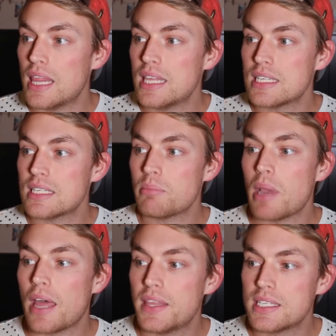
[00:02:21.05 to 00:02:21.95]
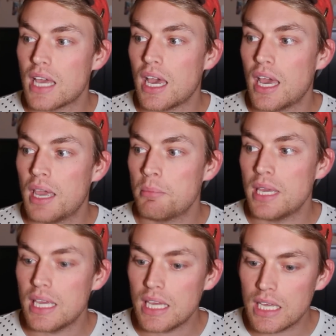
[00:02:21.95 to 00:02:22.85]
This is about the time
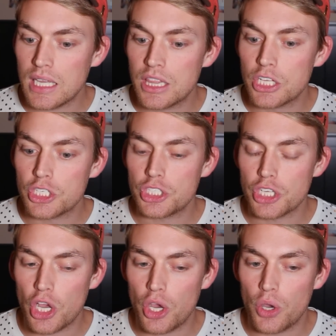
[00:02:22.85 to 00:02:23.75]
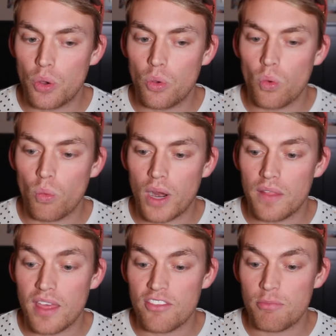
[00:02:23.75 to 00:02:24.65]
in the show
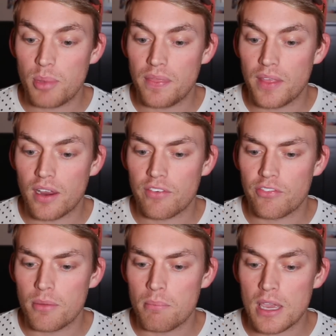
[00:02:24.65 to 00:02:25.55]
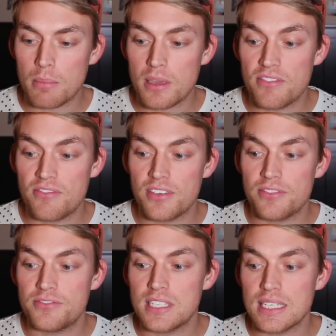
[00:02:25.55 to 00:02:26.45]
where they've been there for maybe
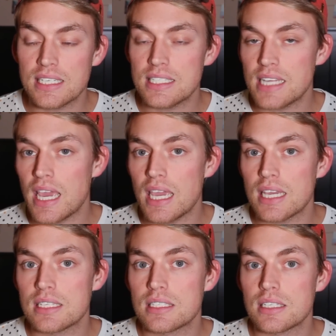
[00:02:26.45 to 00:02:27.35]
15 days,